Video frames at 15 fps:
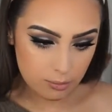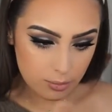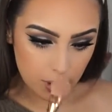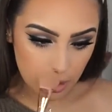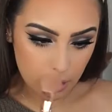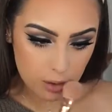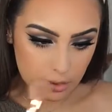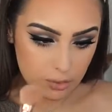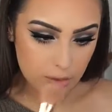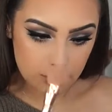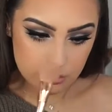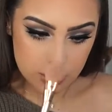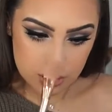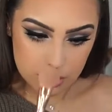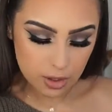But
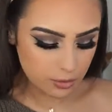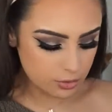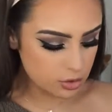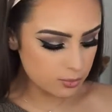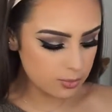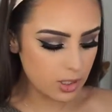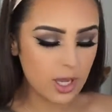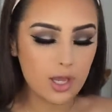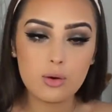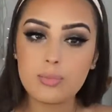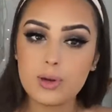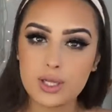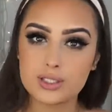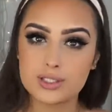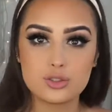I'm just going to apply it
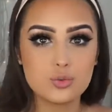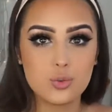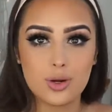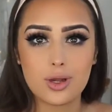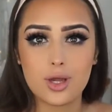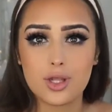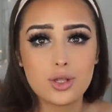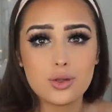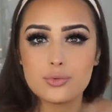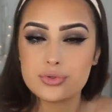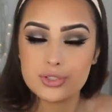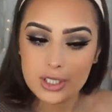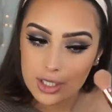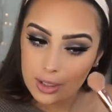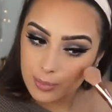on places where I
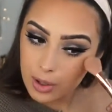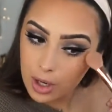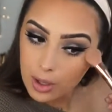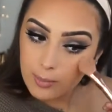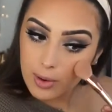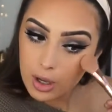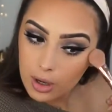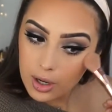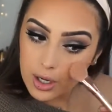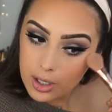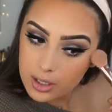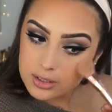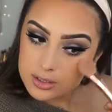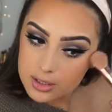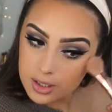usually apply my
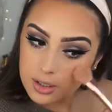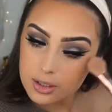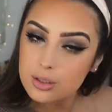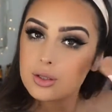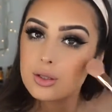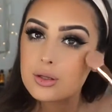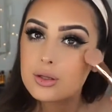highlighter.